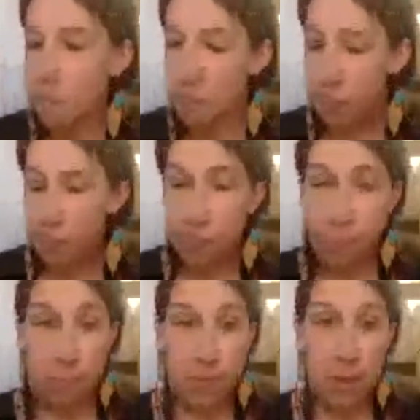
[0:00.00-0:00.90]
No
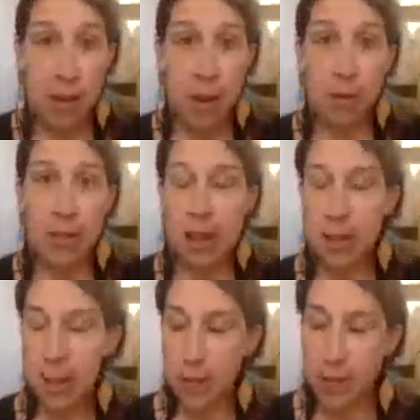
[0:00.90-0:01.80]
time for that,
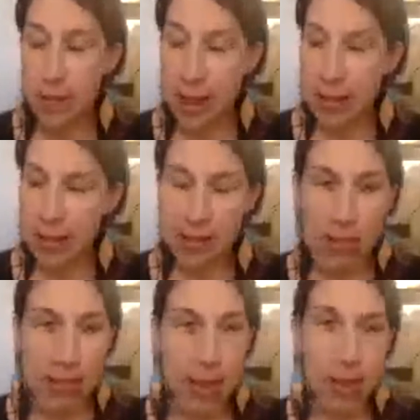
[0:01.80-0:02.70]
sadly, just some
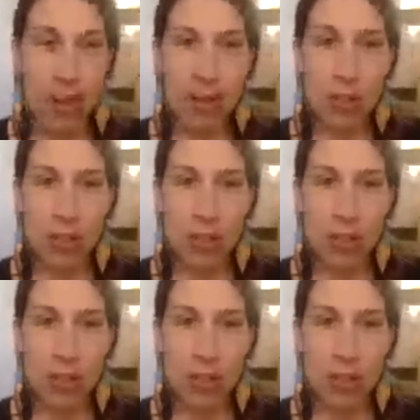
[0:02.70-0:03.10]
water.